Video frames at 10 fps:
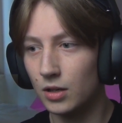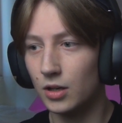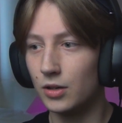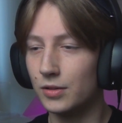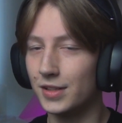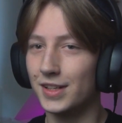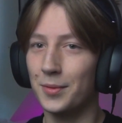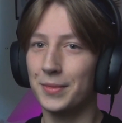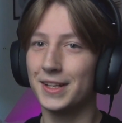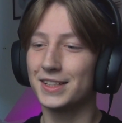Oh,
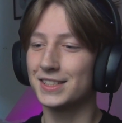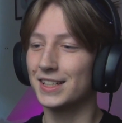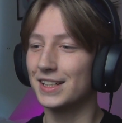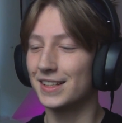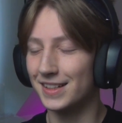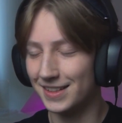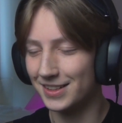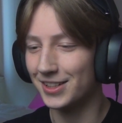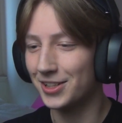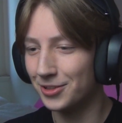yep, and he's on it.
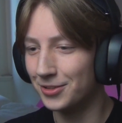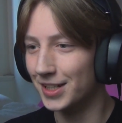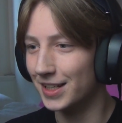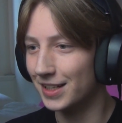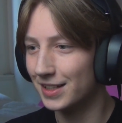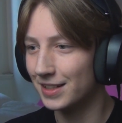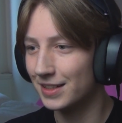The kunai.